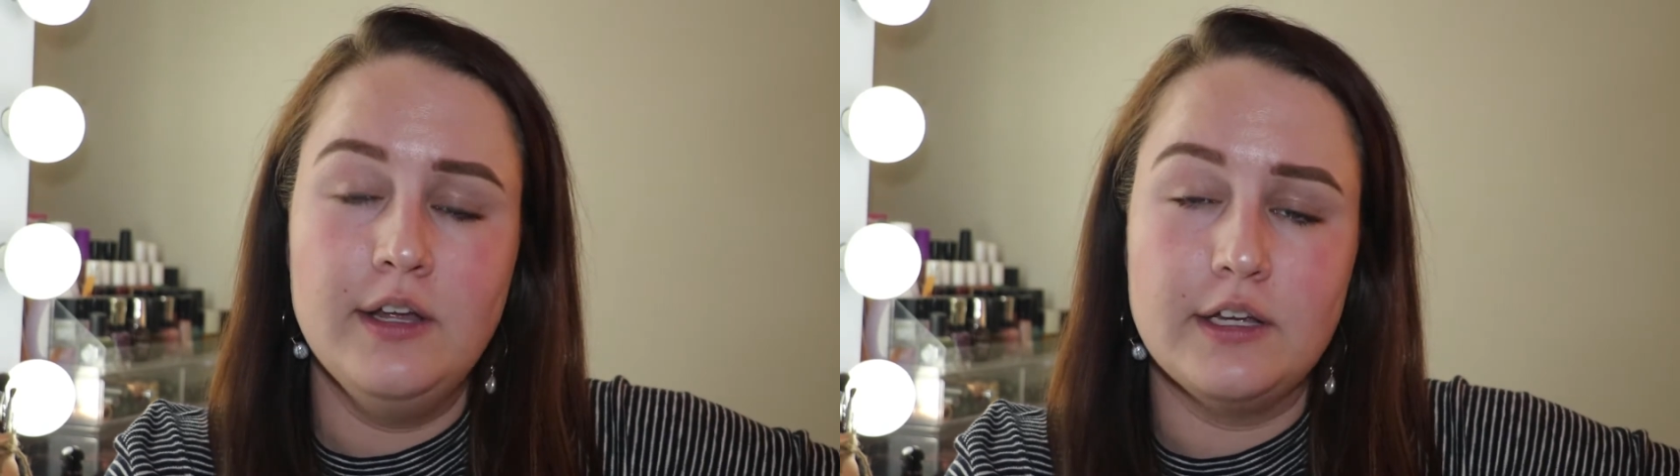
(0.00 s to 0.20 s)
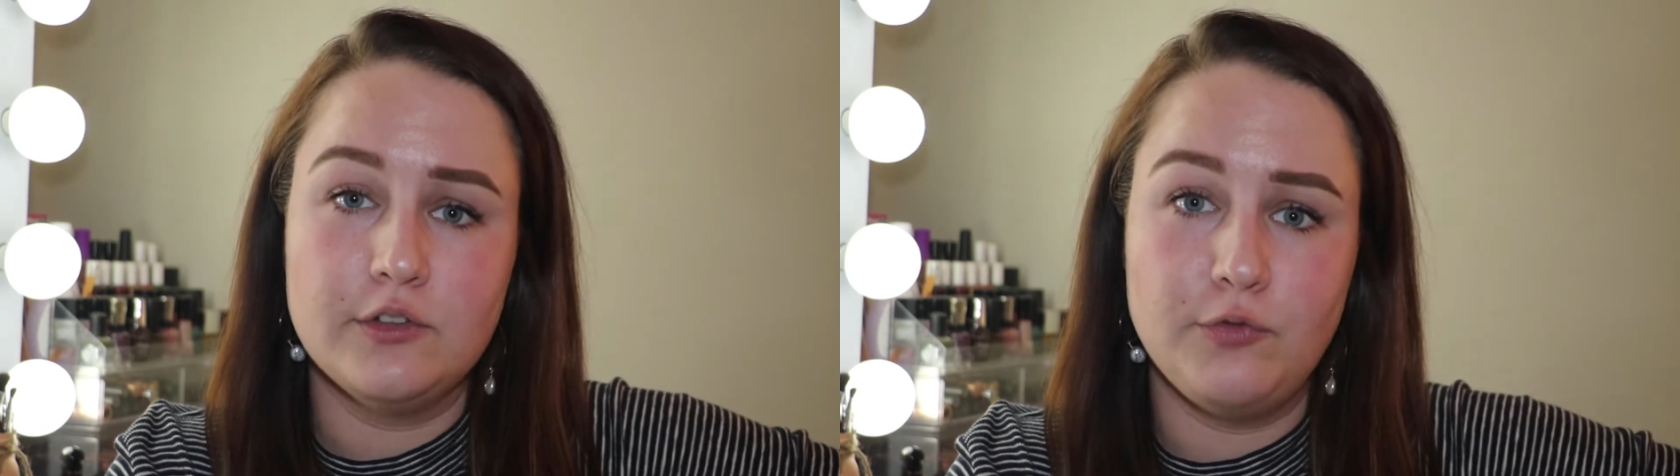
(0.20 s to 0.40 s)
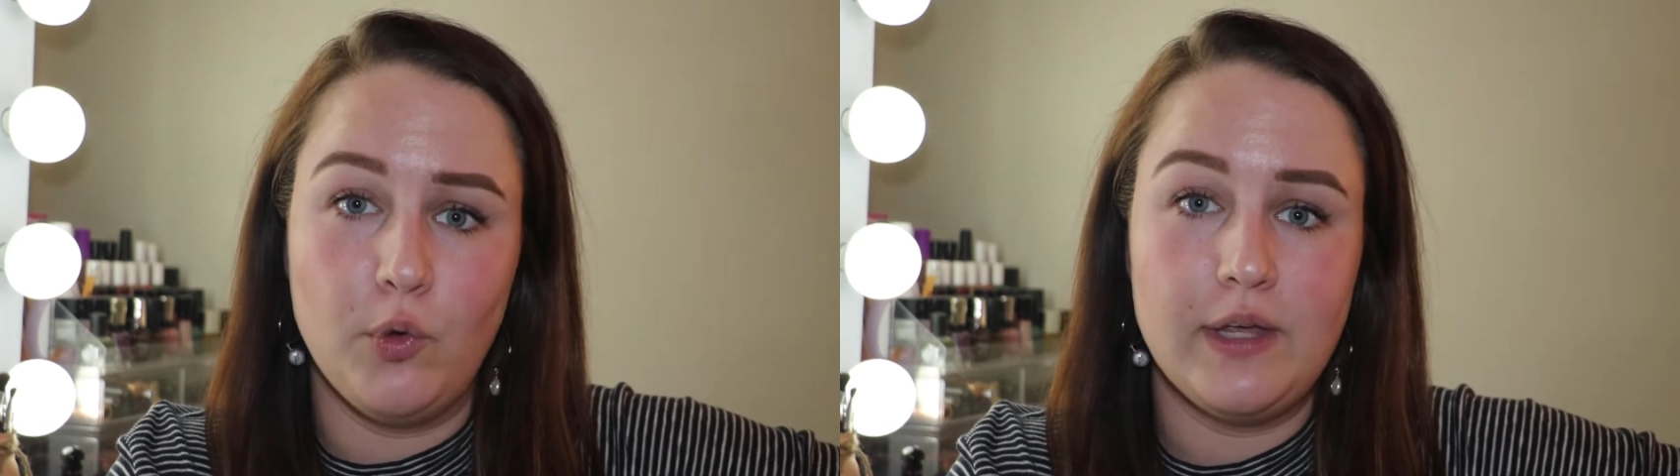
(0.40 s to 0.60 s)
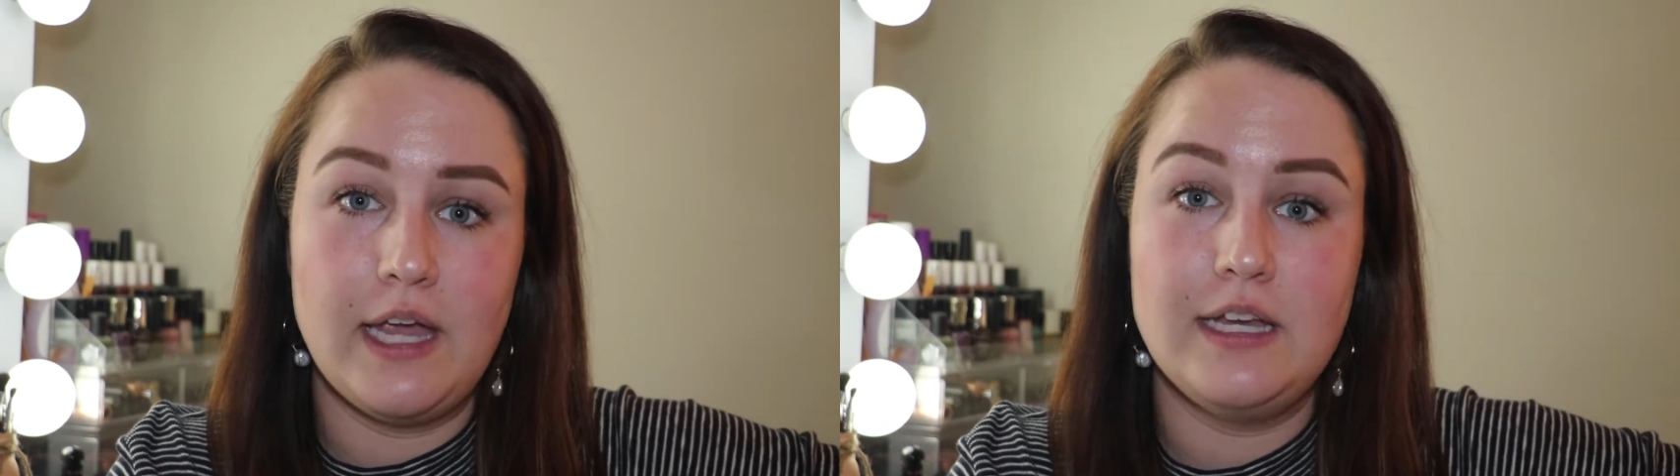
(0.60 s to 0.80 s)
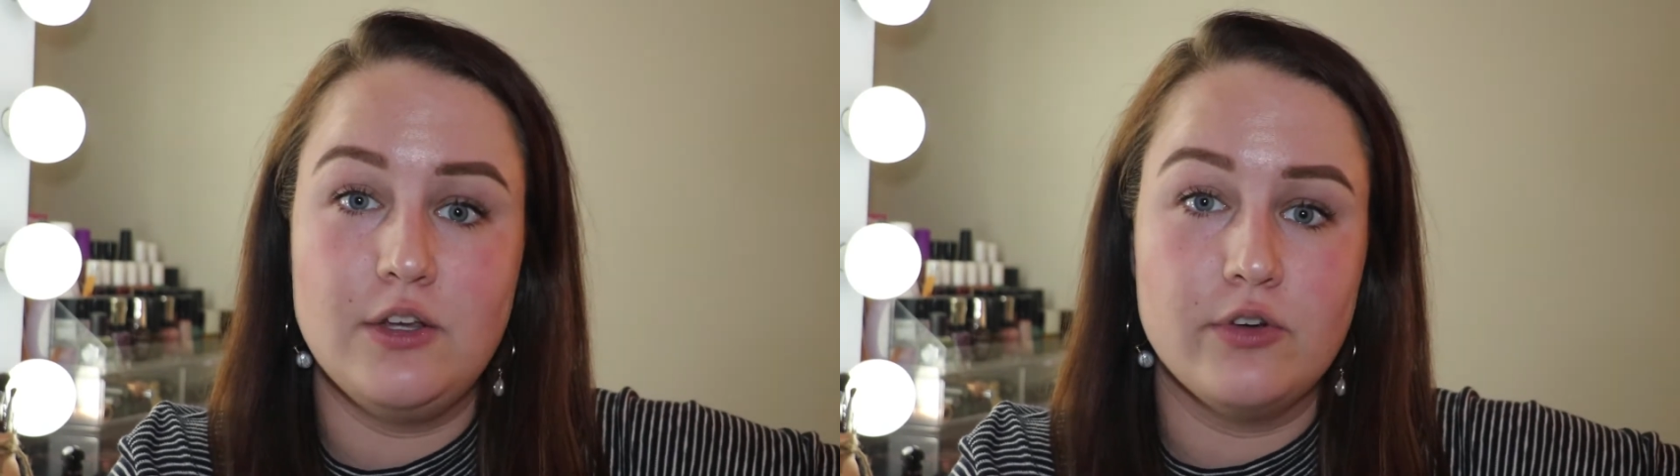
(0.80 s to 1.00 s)

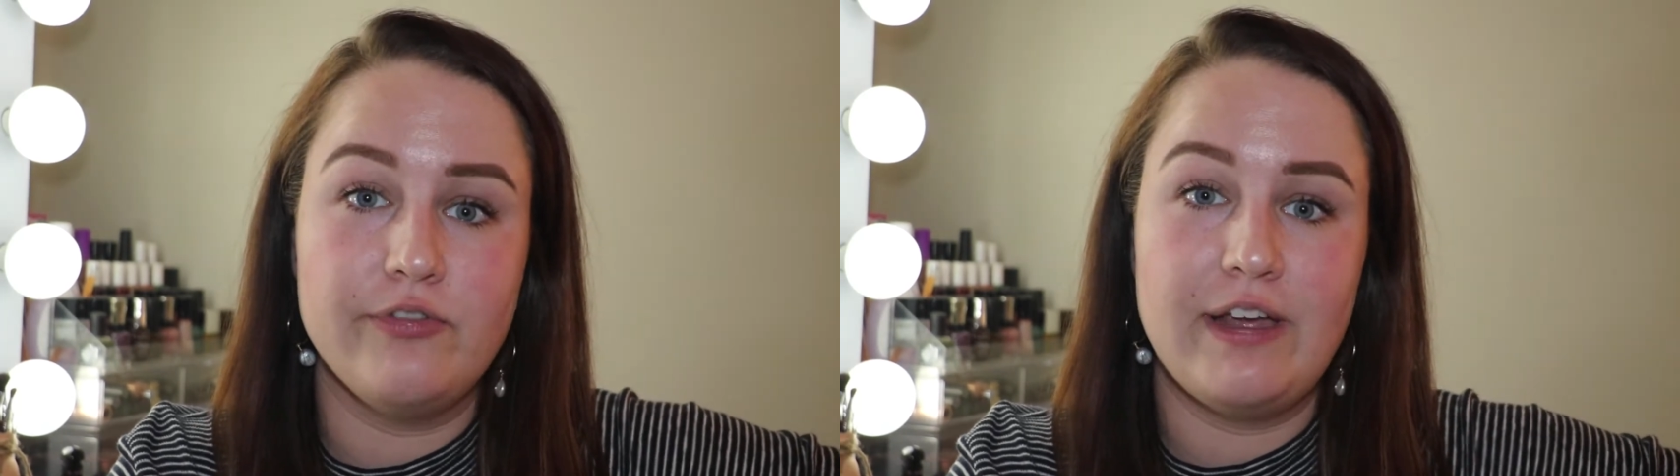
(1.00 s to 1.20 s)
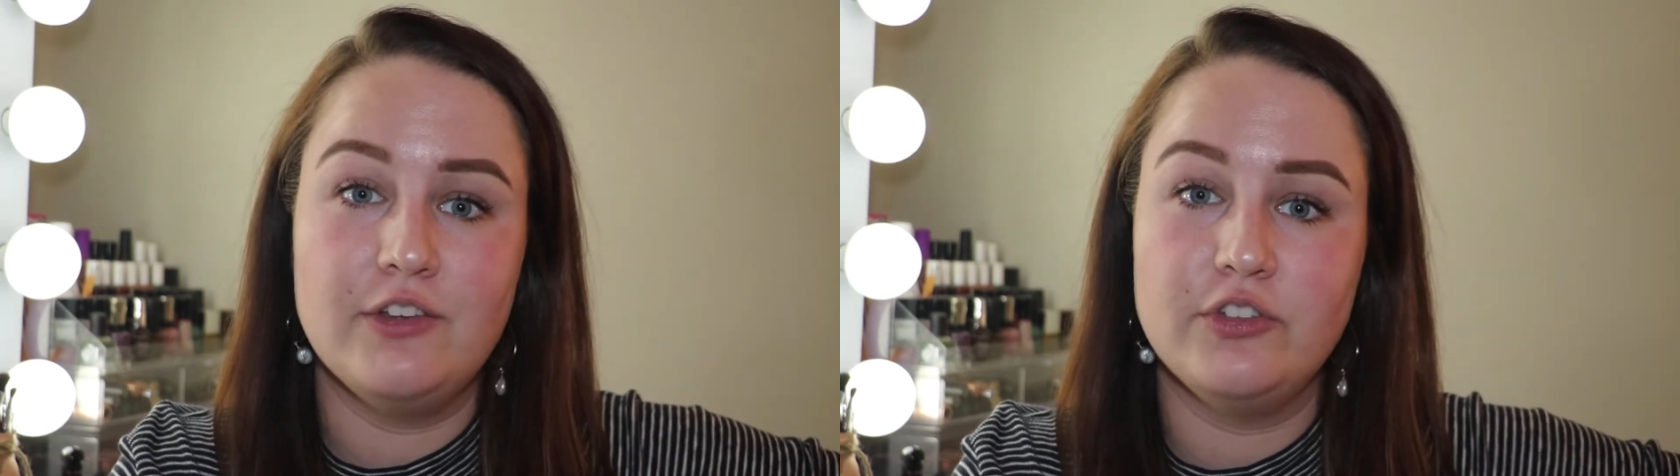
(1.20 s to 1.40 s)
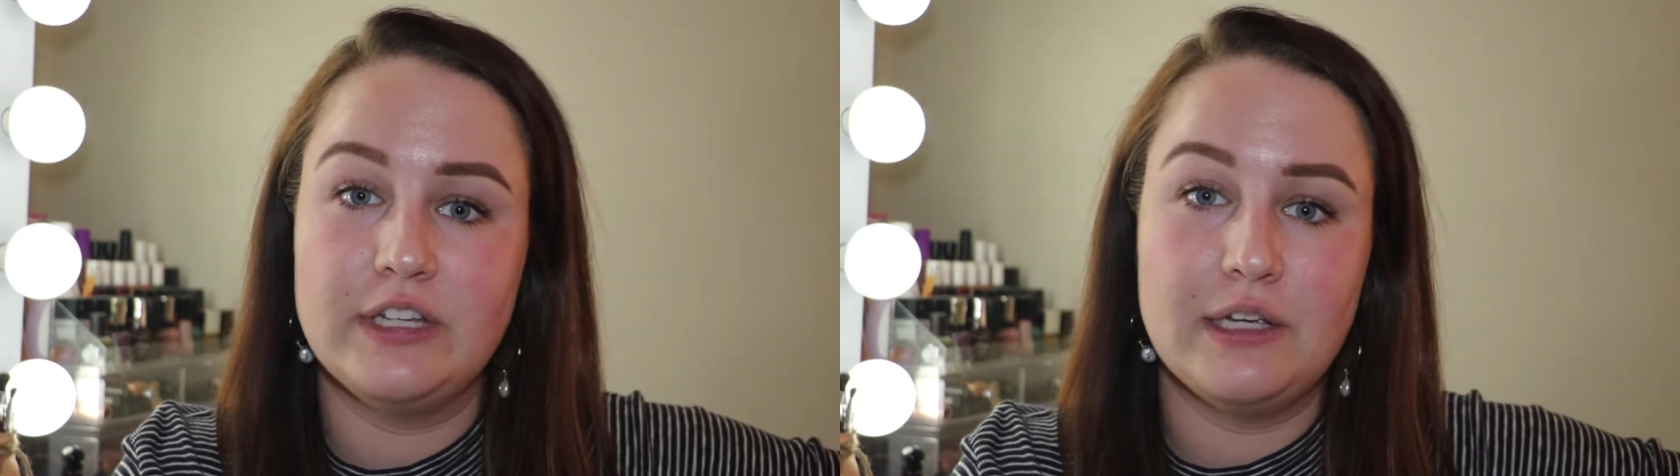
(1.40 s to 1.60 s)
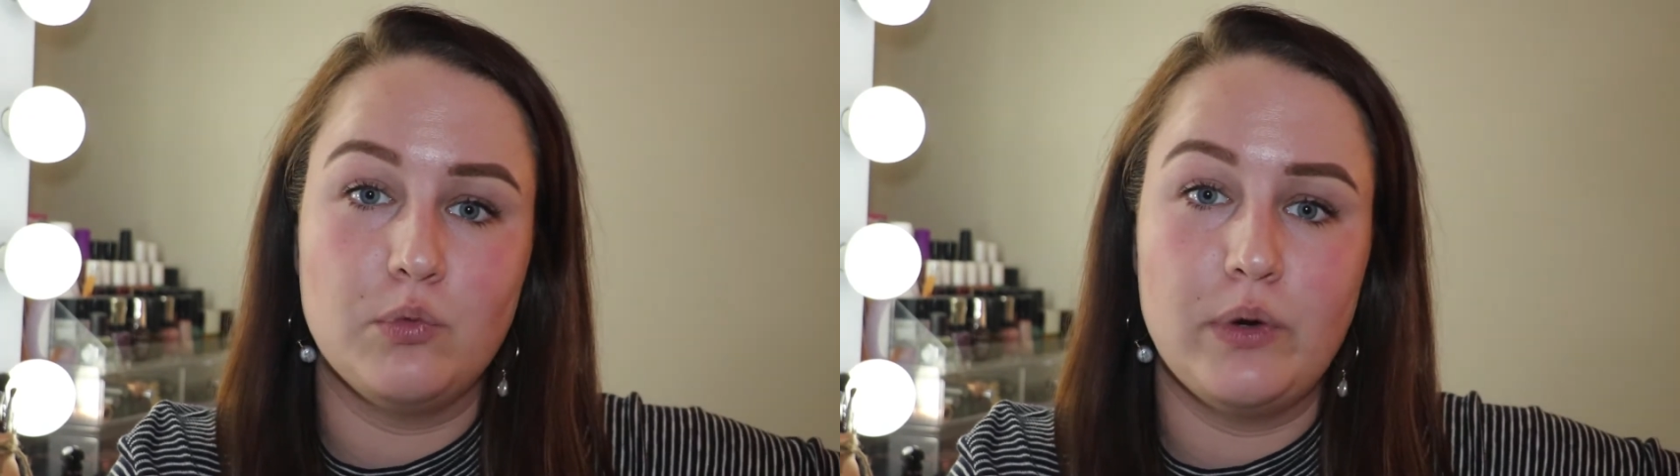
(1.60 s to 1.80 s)
Exfoliating your face to get